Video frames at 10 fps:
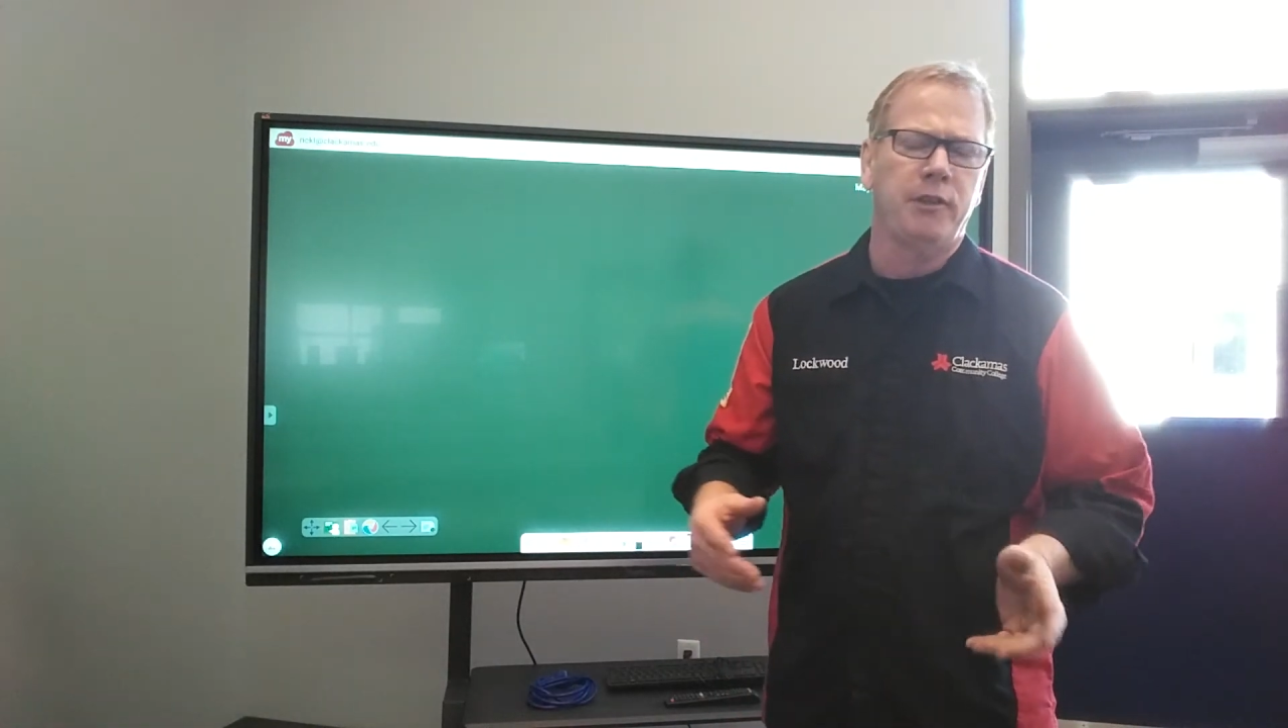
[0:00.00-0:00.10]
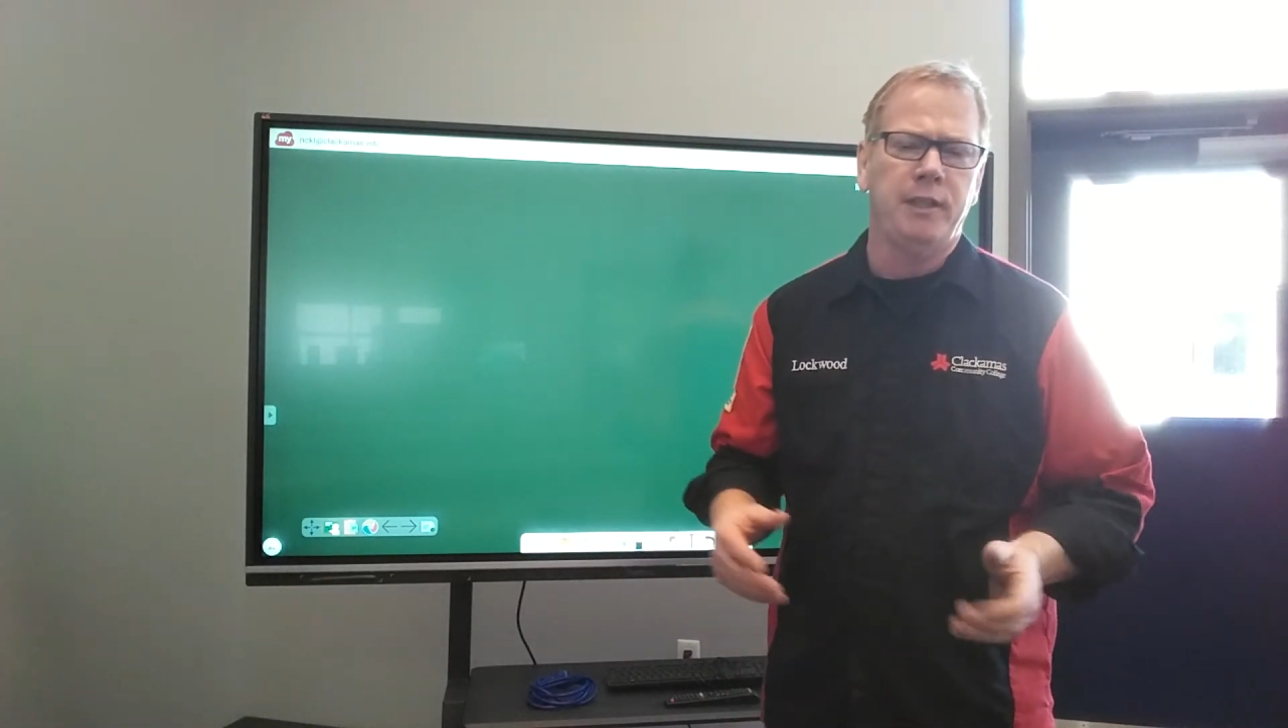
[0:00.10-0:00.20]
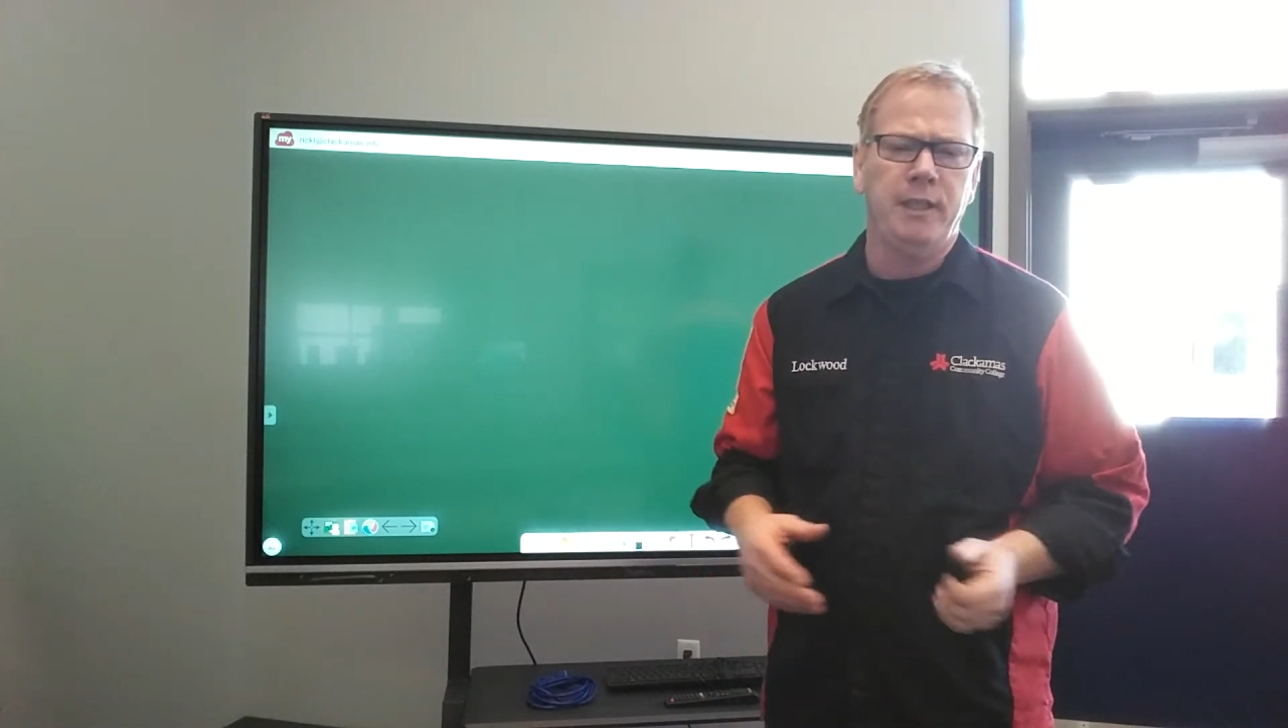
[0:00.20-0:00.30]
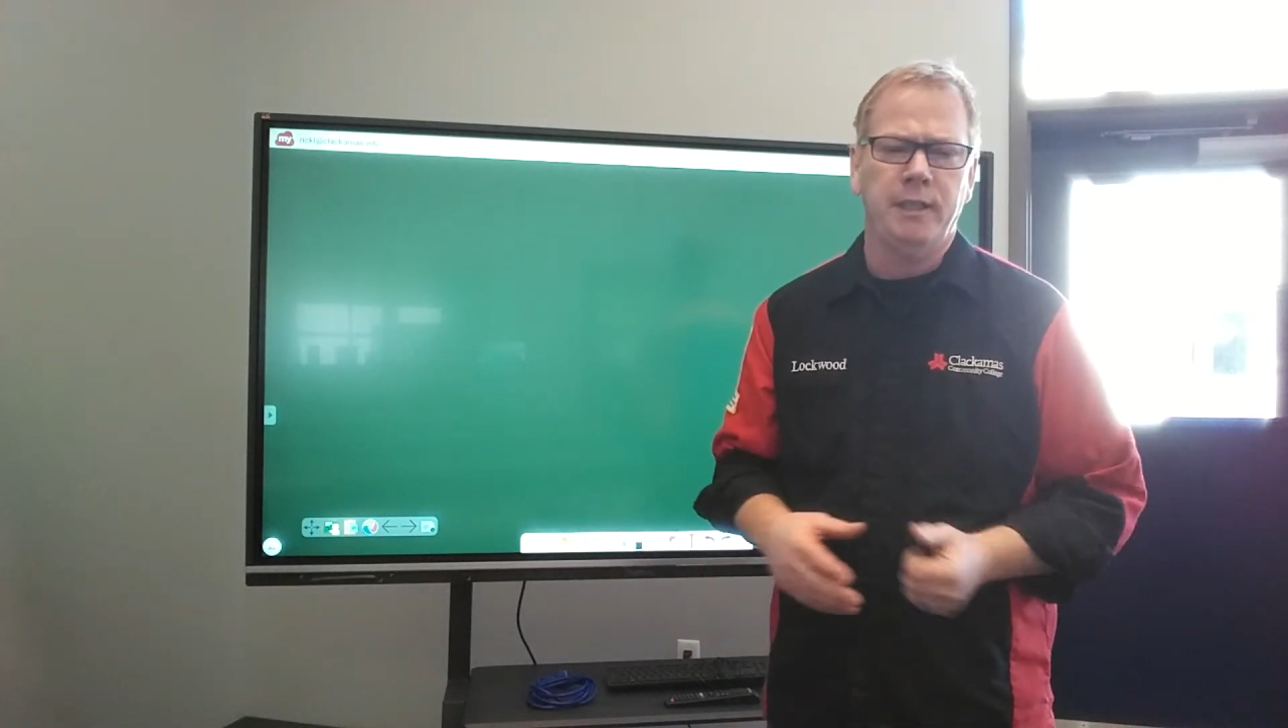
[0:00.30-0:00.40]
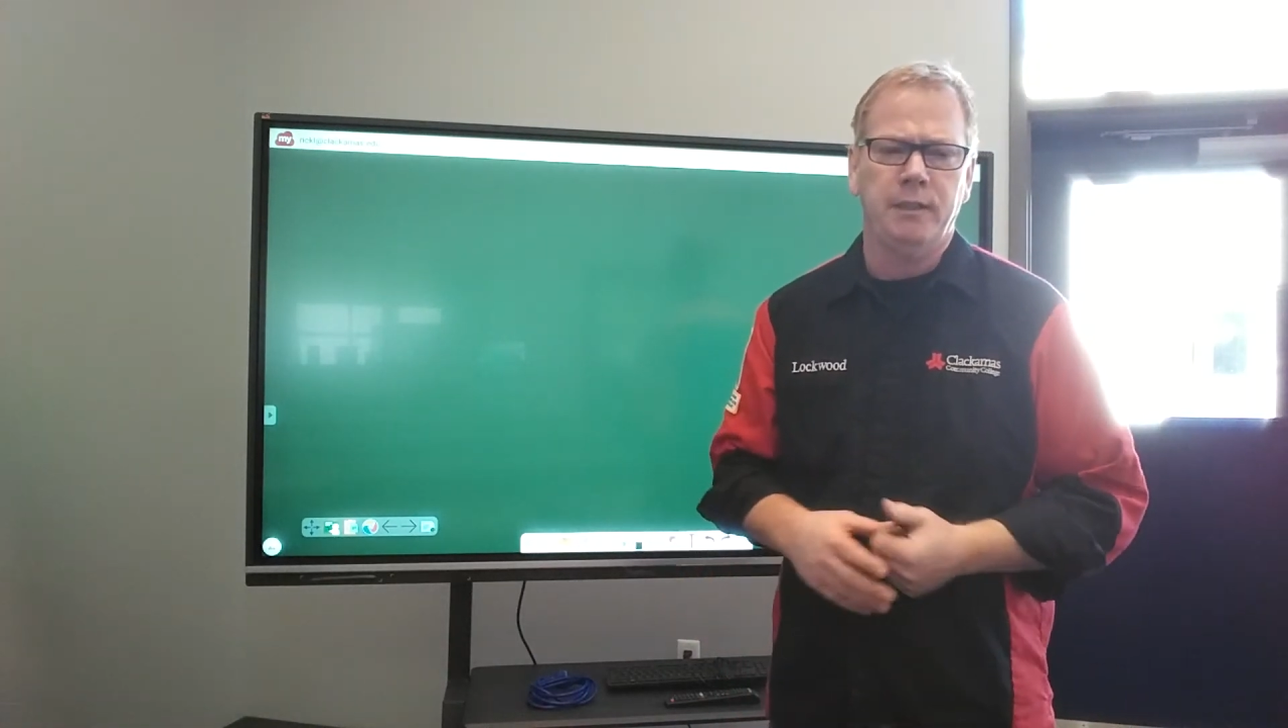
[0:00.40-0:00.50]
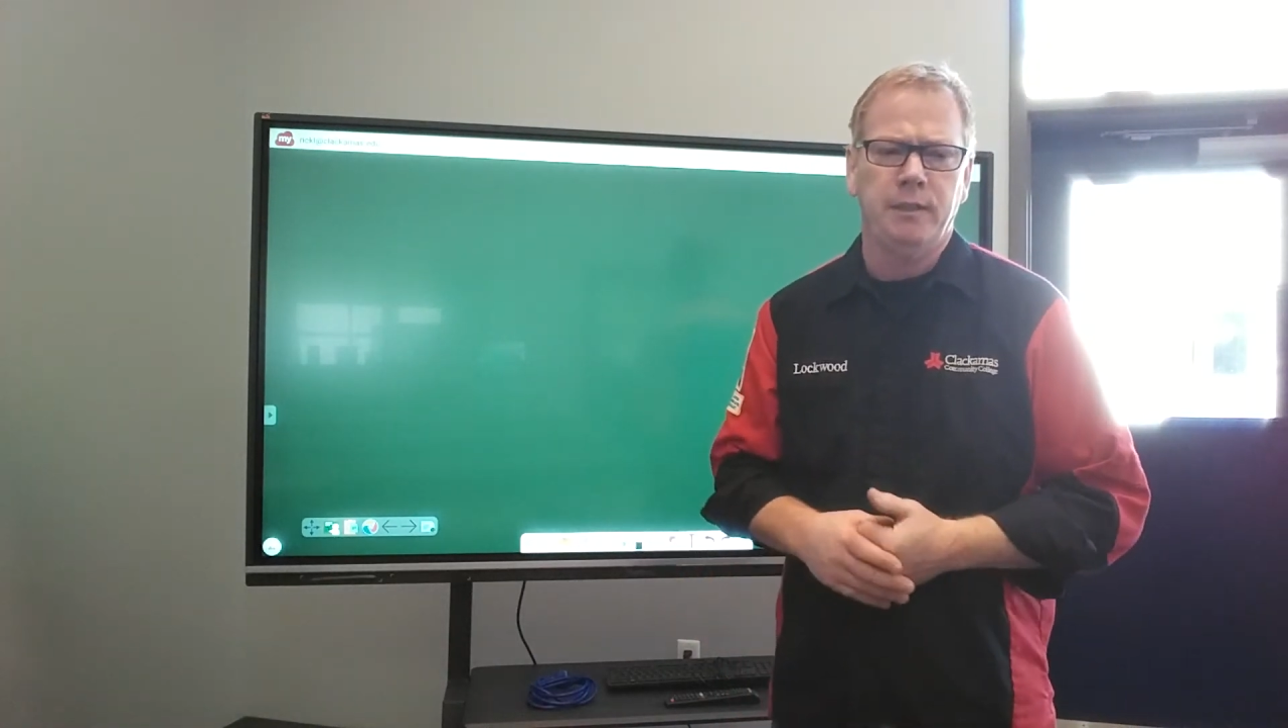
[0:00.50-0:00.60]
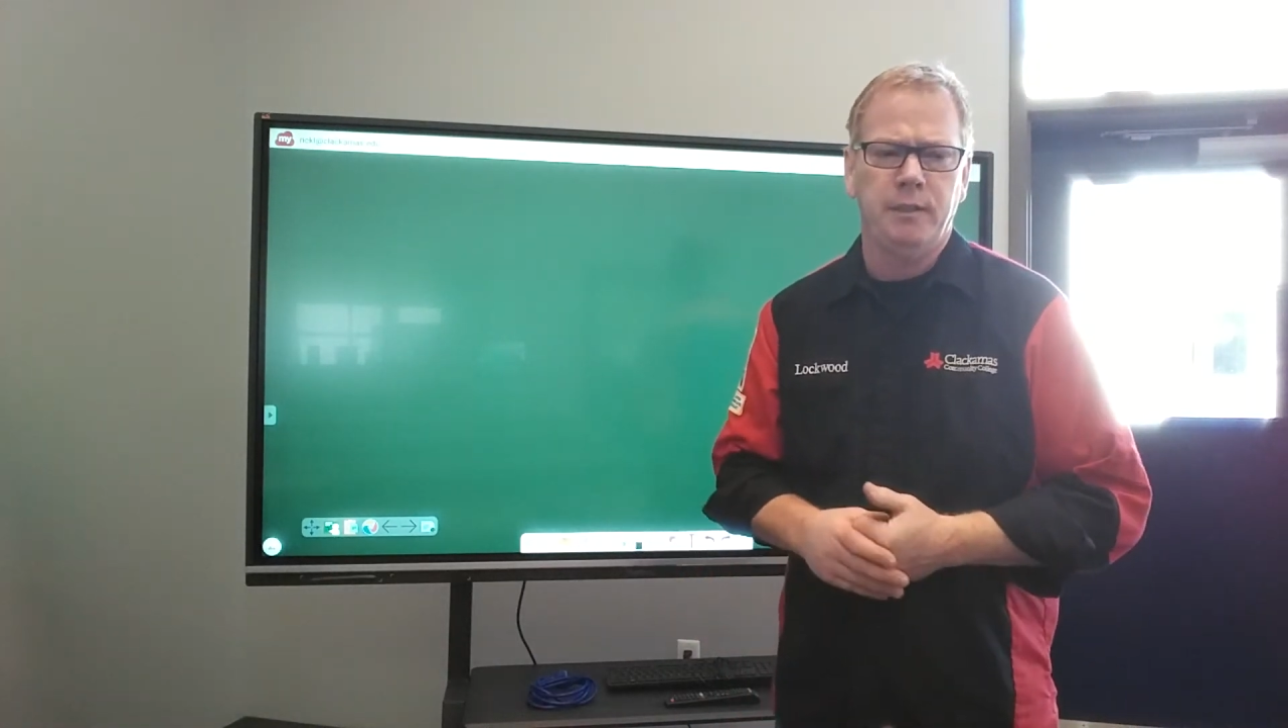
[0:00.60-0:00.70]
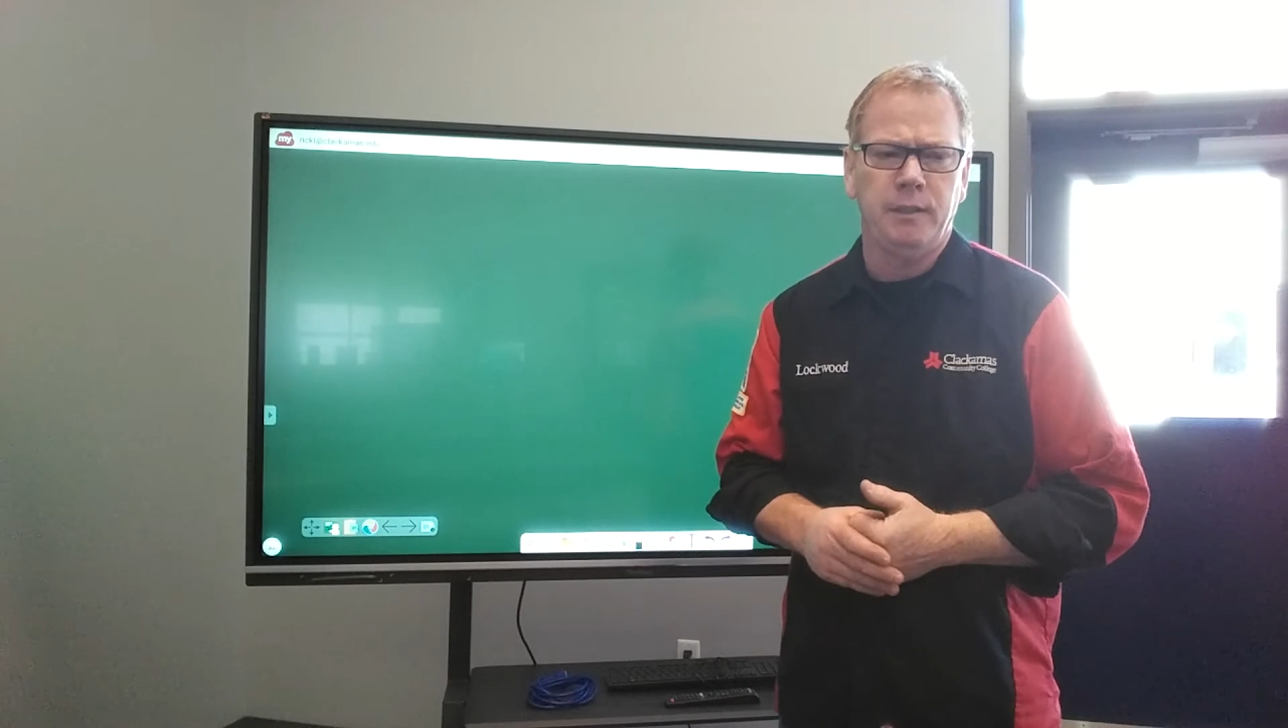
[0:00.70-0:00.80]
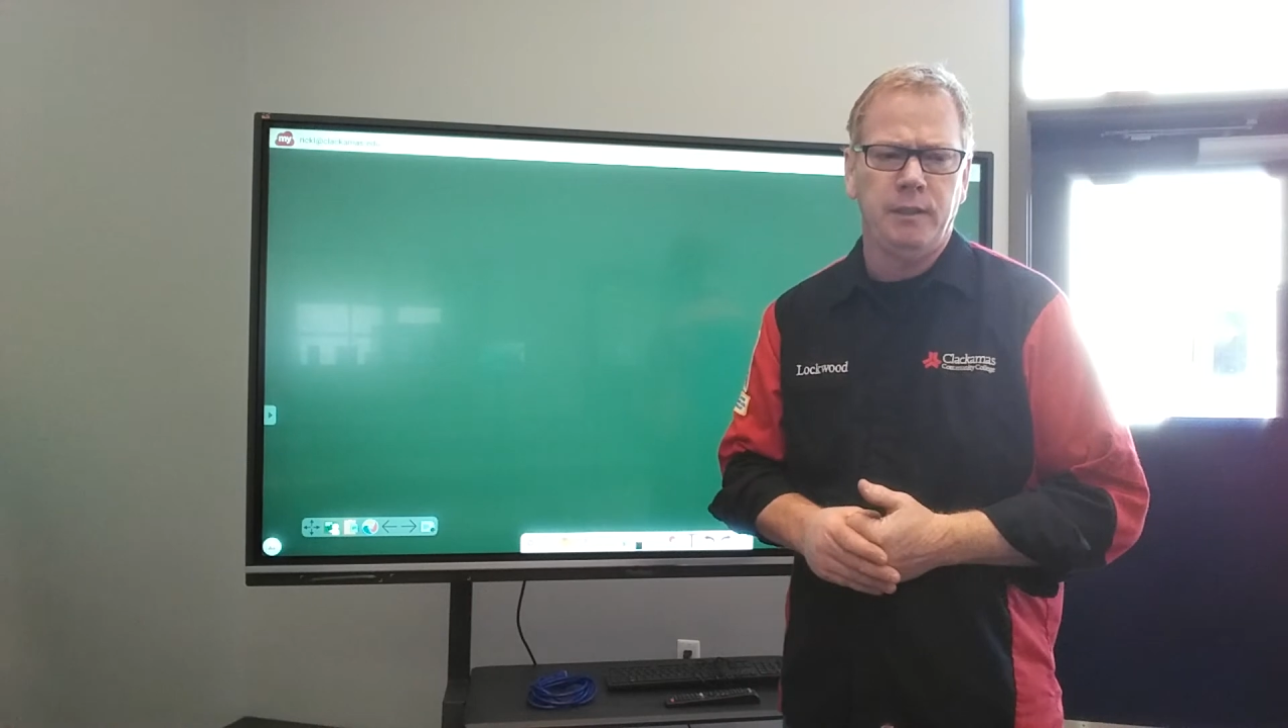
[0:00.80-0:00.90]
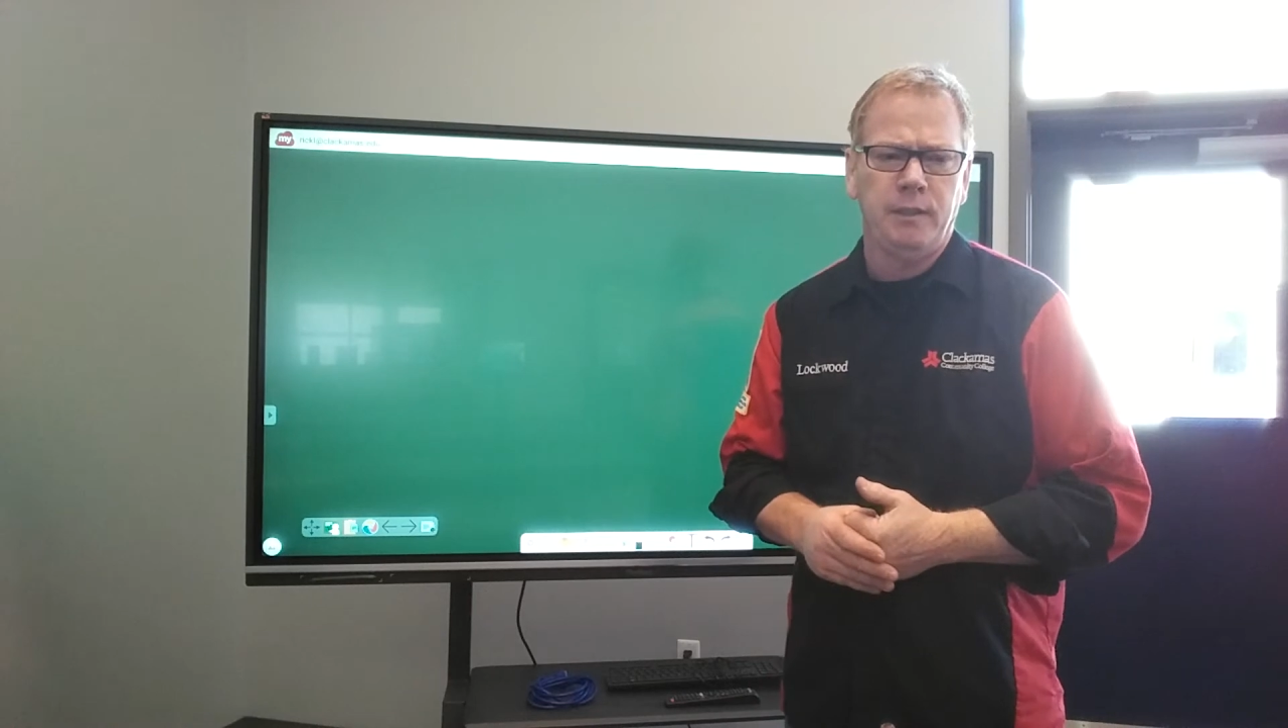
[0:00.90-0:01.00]

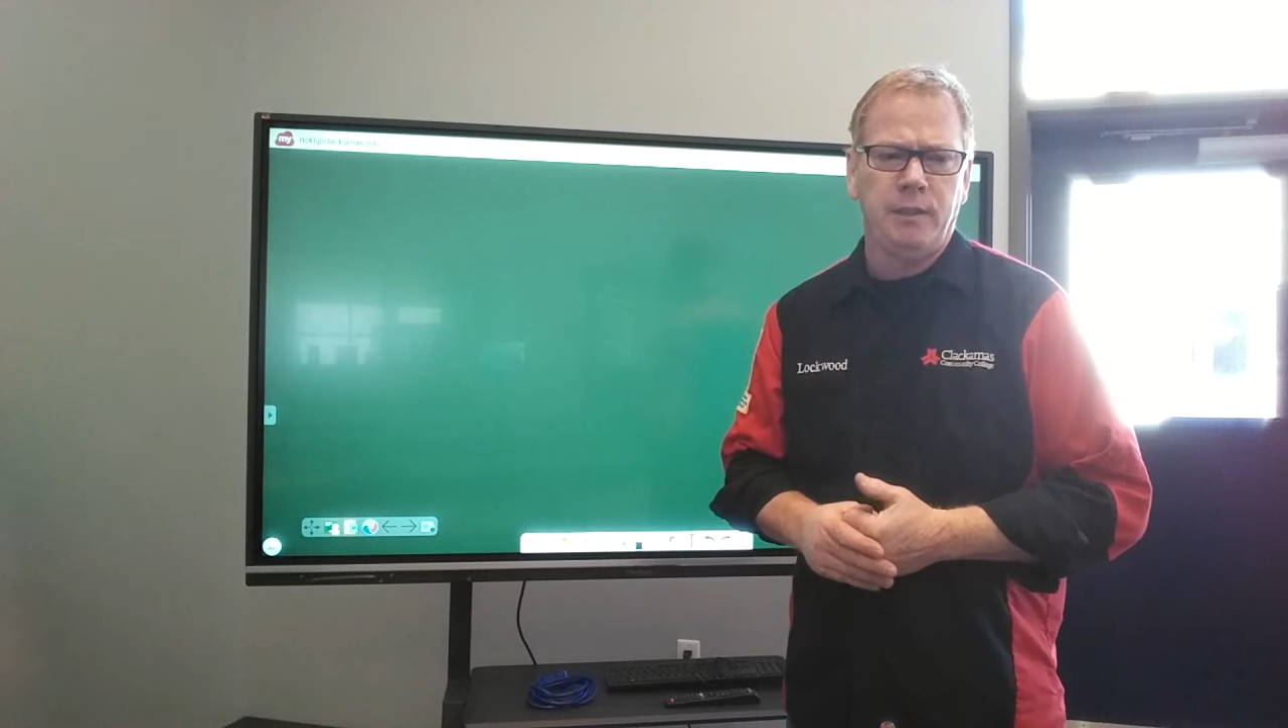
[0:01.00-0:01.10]
connected,